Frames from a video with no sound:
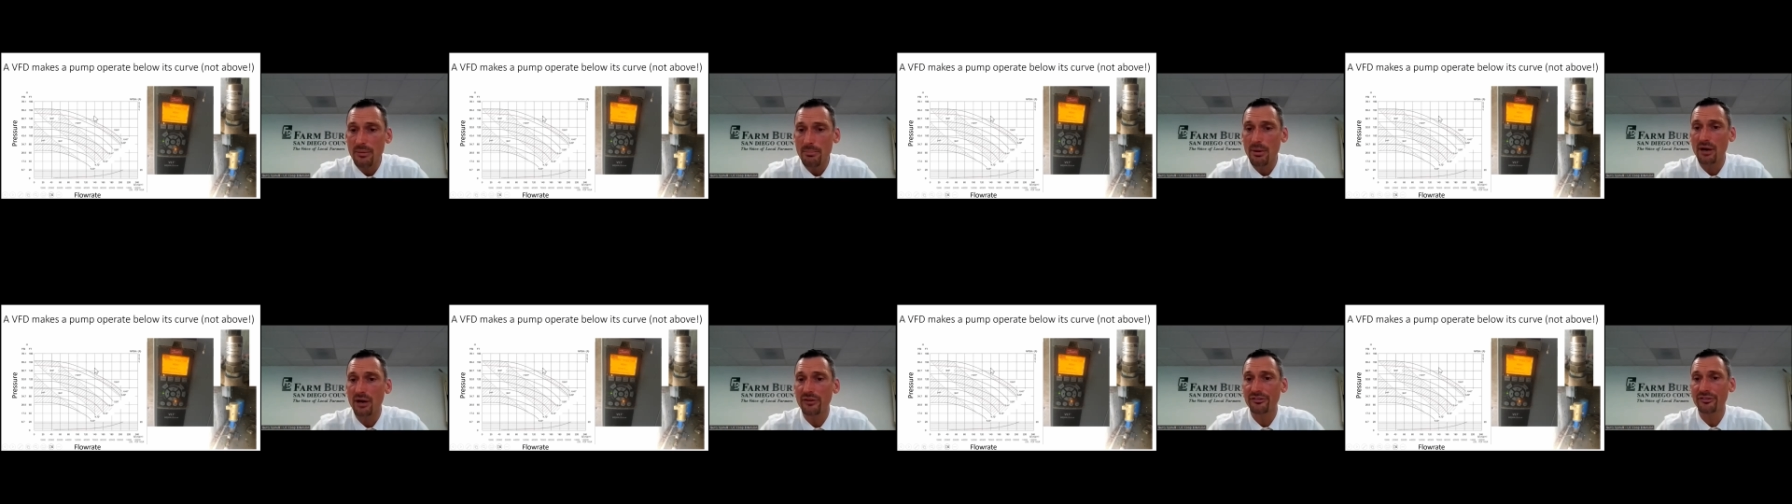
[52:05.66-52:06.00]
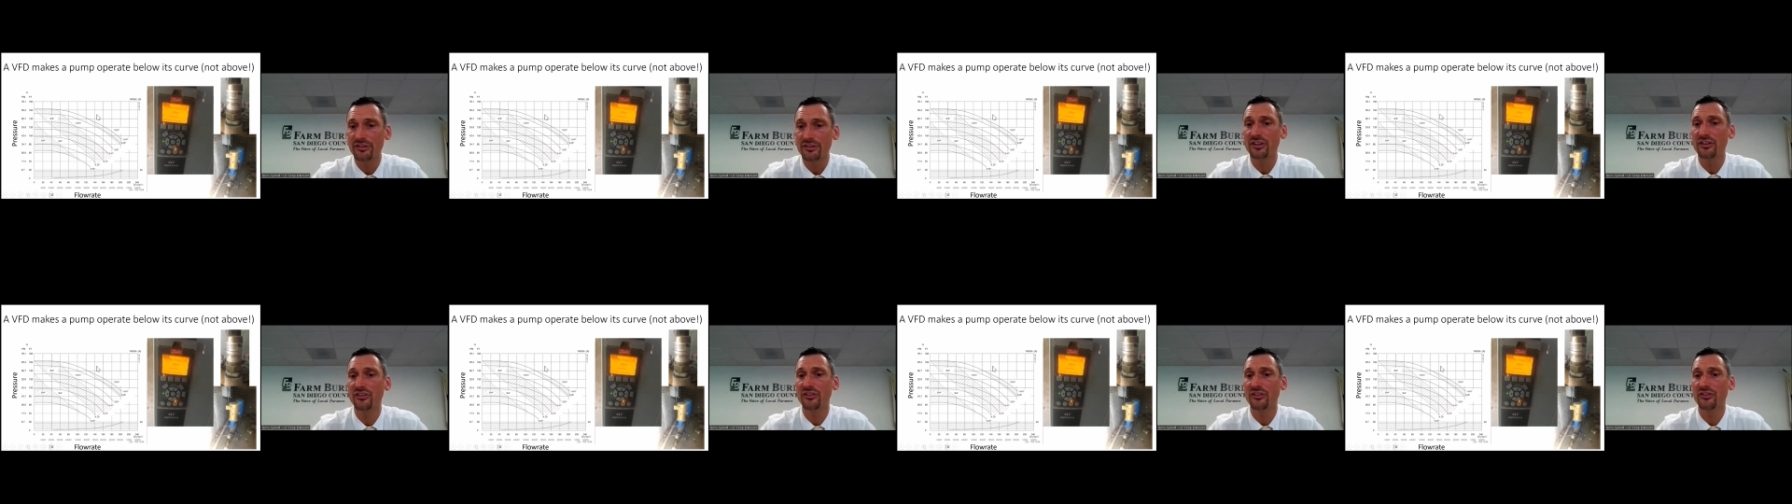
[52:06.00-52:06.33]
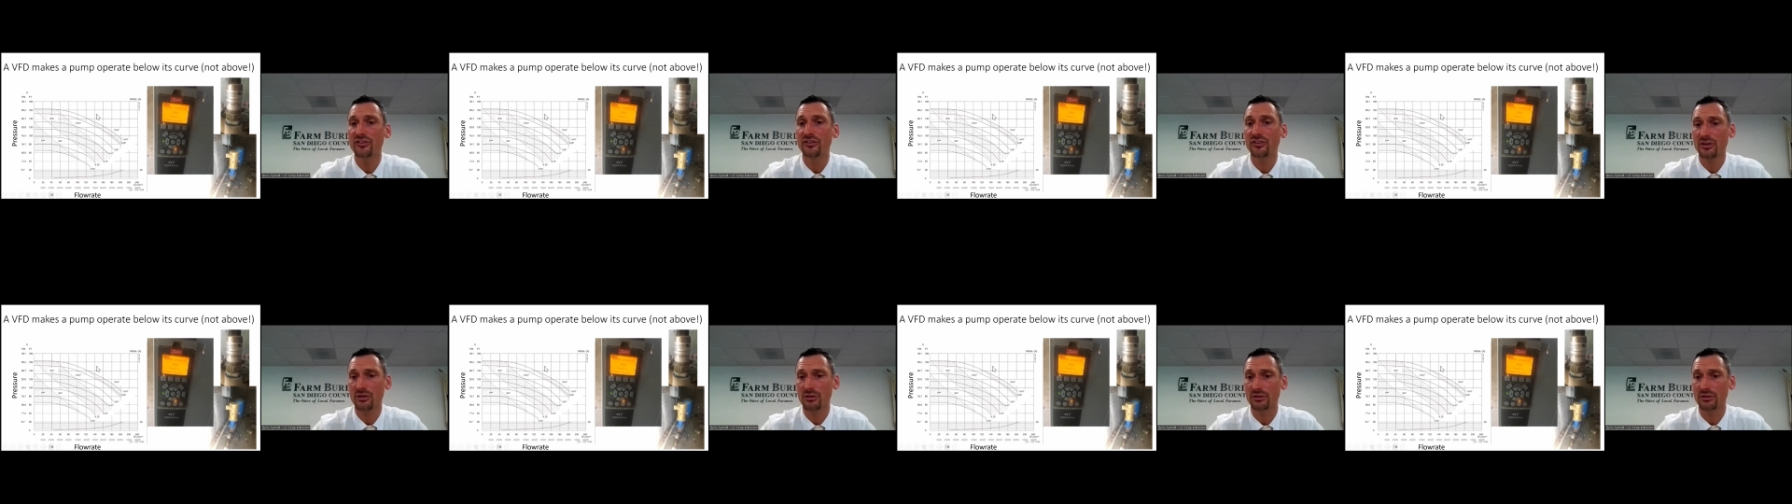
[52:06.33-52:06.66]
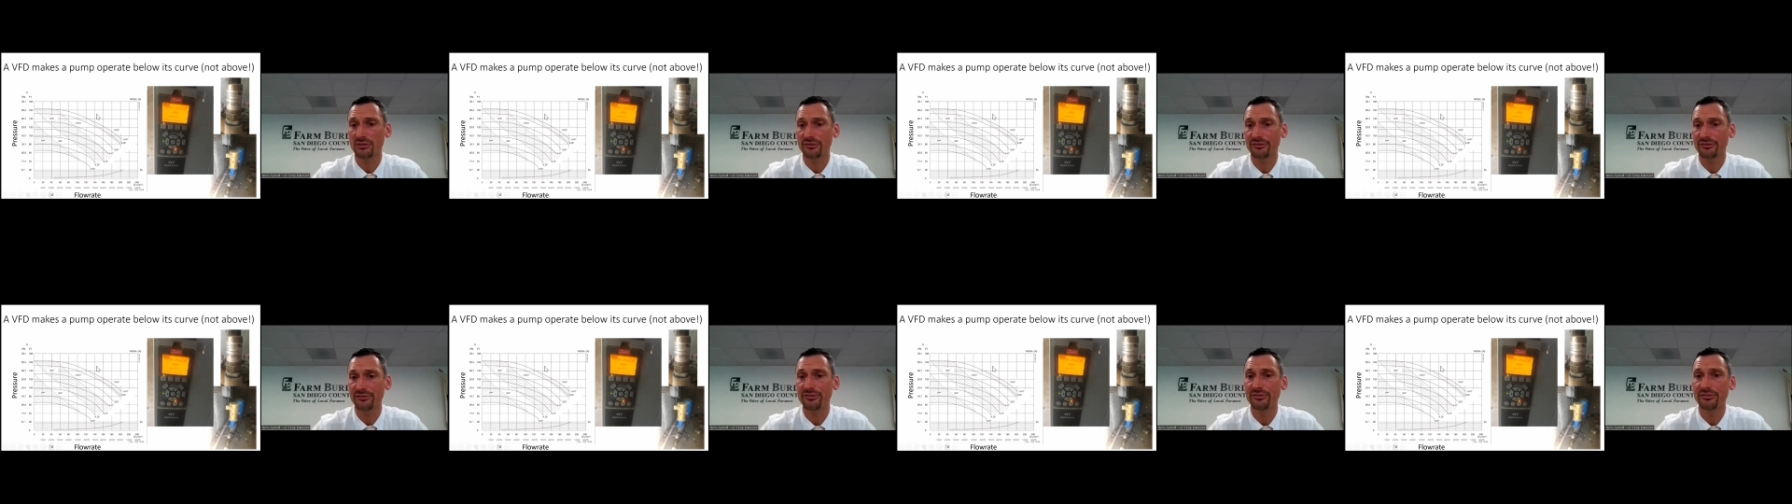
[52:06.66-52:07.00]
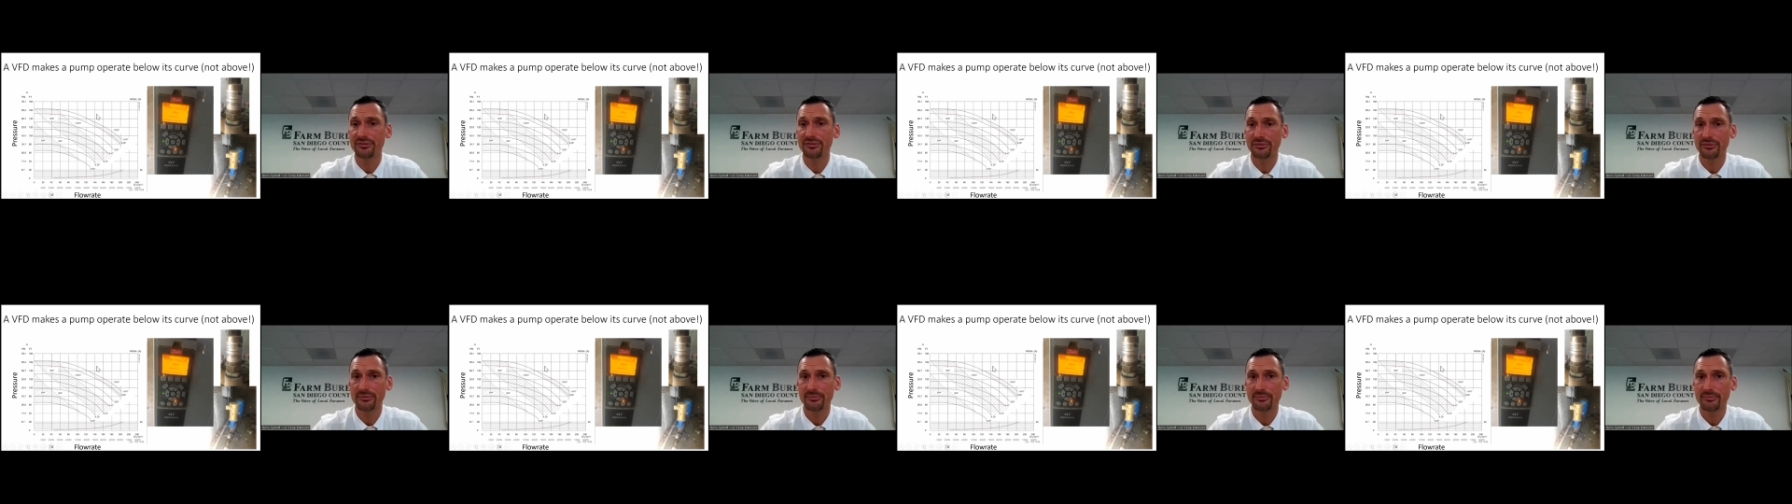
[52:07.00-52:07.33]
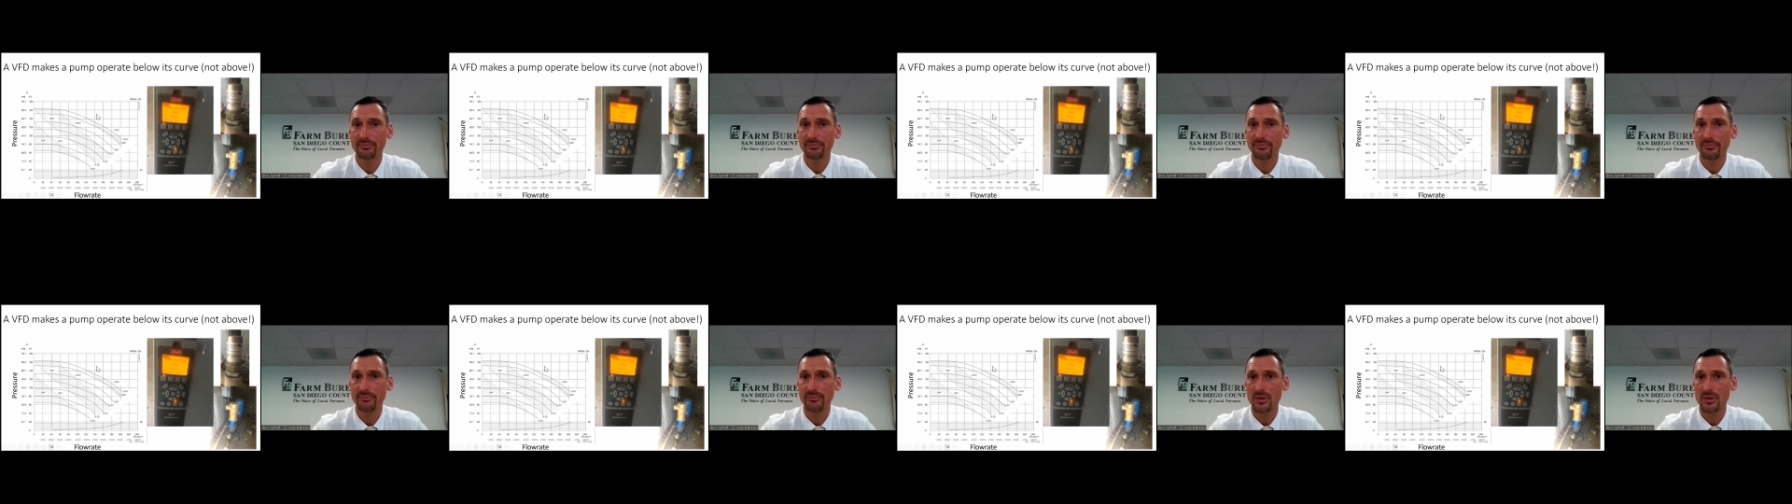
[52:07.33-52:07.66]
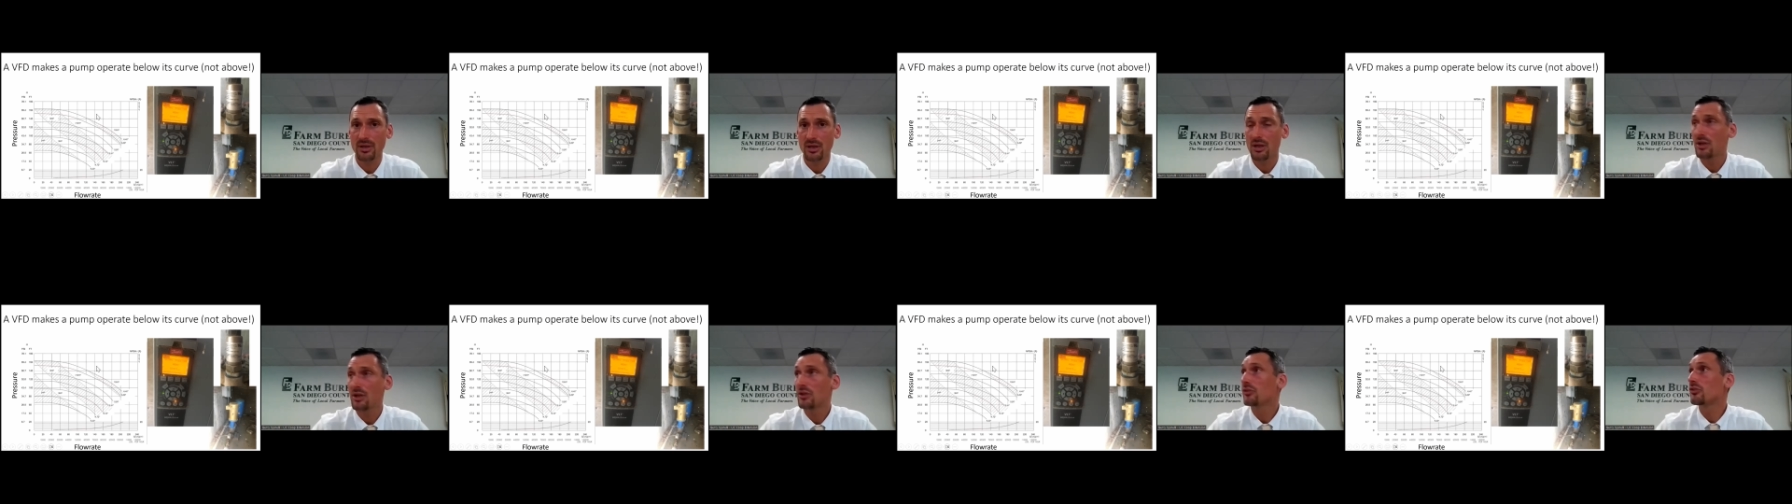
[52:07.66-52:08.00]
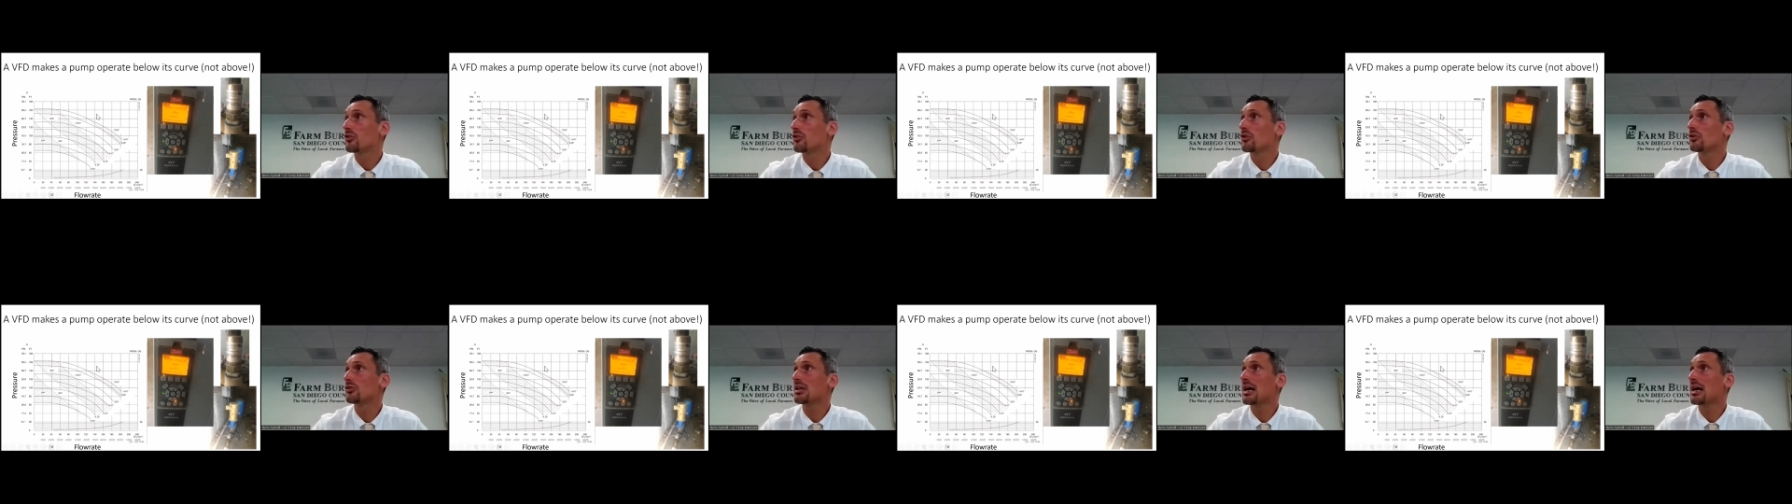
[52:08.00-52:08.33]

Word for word: above this curve. So